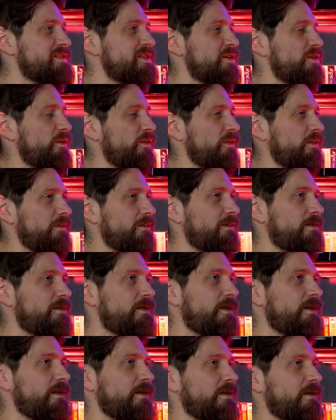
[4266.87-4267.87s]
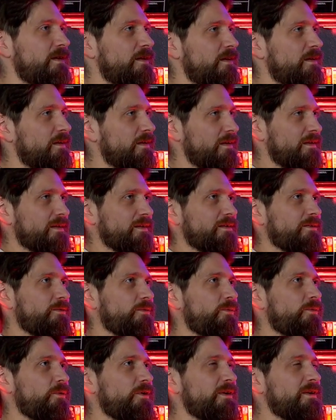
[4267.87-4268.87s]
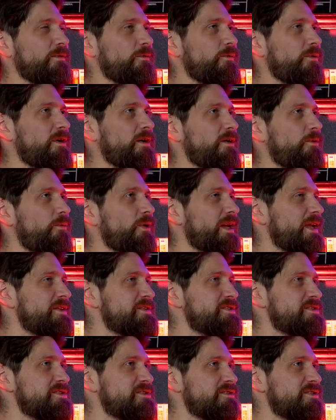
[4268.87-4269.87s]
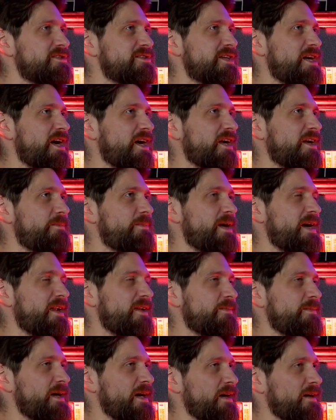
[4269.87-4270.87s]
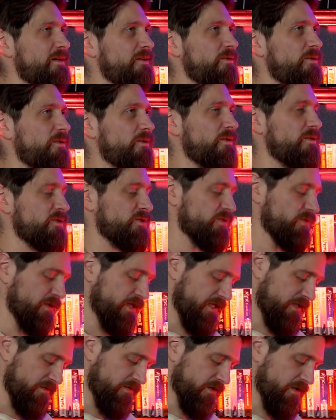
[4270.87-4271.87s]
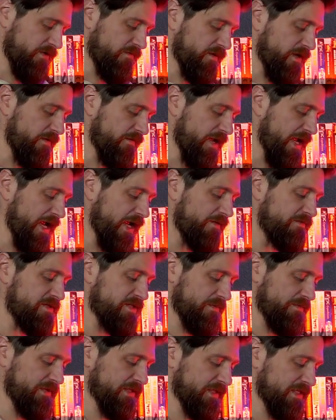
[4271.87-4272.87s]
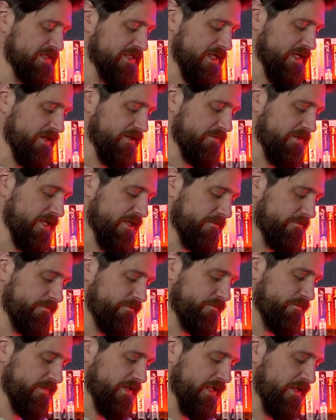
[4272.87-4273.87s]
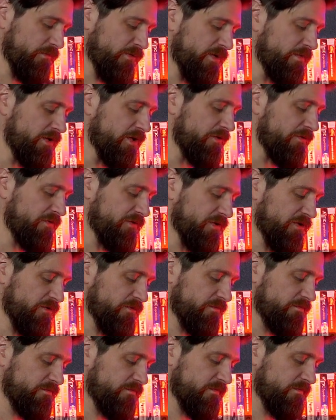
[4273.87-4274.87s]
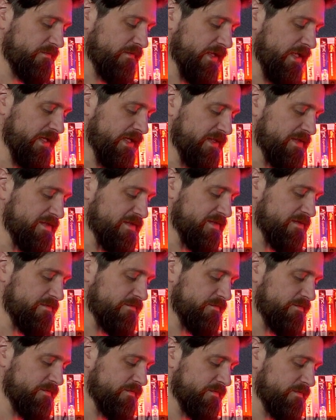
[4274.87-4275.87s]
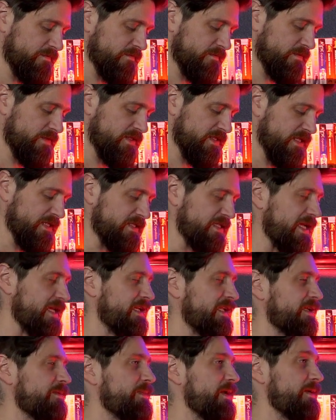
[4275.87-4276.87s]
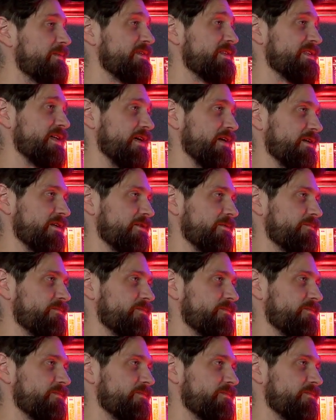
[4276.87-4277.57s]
So, what else is there to talk about horror in 2025? I have something to talk about, and we both do, and it's Satanic baby talk.